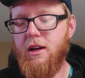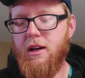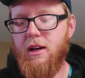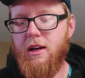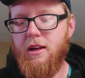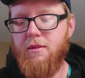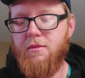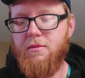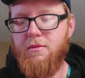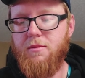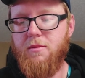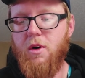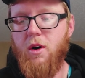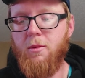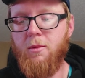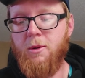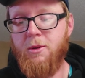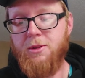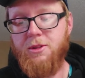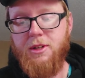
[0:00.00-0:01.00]
and he
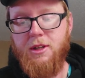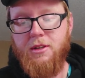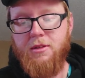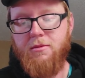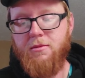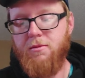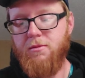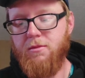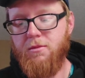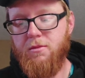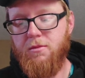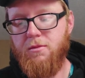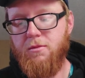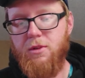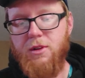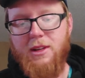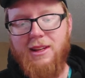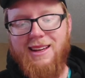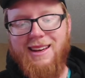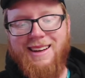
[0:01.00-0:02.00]
almost didn't
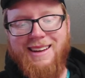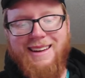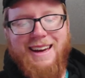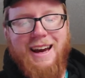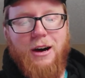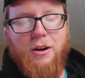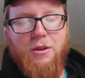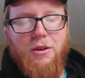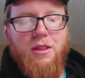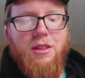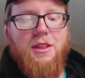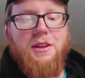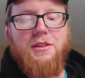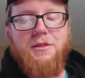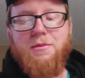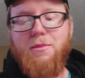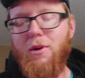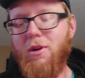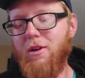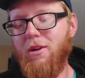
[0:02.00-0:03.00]
really account
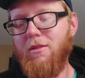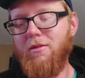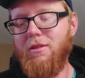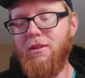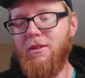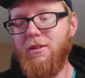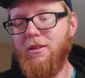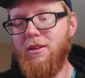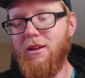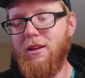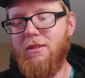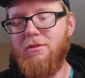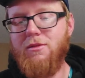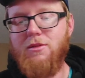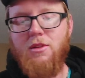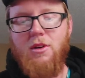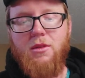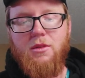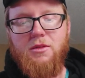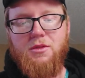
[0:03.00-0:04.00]
this part of it,
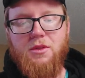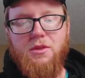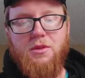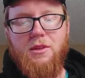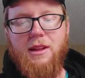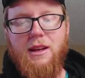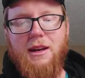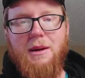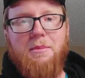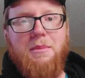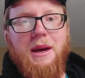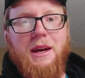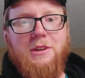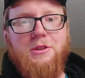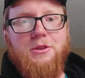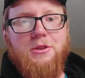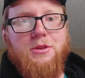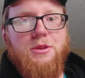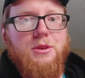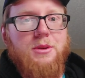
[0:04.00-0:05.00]
even though it was only like a
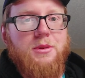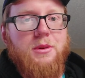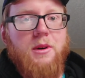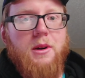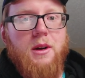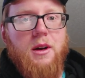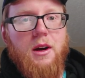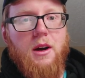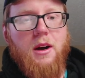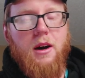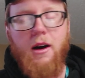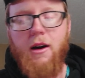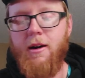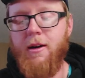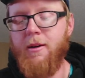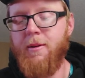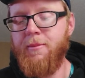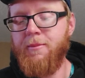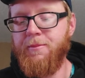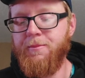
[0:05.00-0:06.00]
page or two,
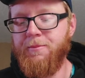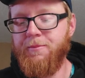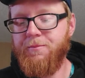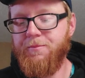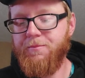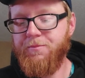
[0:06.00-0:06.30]
um,